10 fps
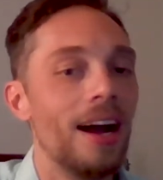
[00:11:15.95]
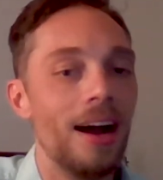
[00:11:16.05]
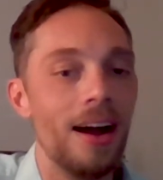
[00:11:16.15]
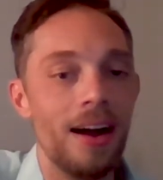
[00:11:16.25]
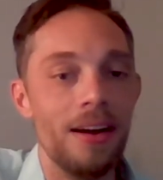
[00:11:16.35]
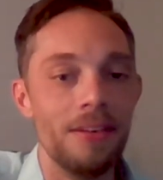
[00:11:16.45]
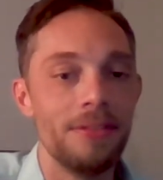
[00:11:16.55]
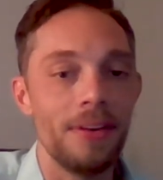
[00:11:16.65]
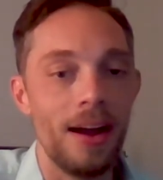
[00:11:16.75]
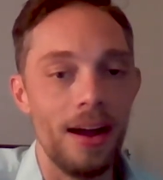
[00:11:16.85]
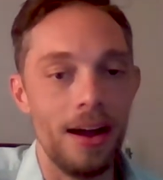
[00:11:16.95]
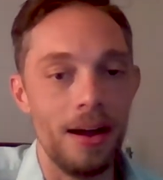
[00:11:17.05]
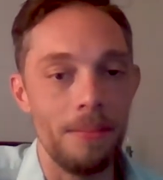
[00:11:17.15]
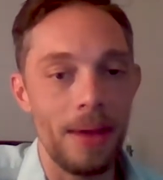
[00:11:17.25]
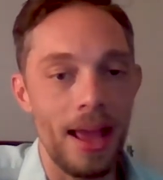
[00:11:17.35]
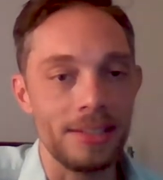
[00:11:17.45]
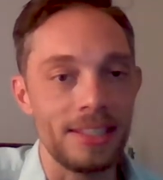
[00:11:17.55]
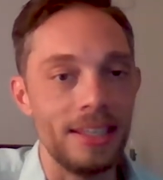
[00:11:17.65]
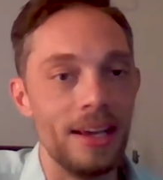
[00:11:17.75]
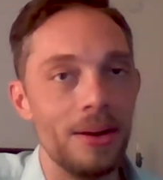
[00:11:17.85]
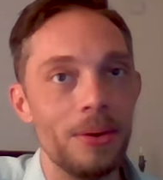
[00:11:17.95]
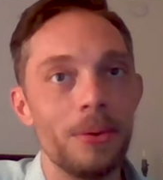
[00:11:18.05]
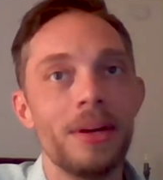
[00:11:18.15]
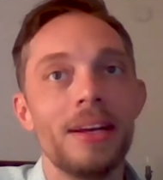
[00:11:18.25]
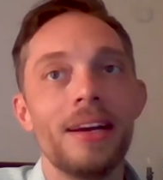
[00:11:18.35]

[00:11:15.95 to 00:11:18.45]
of SEO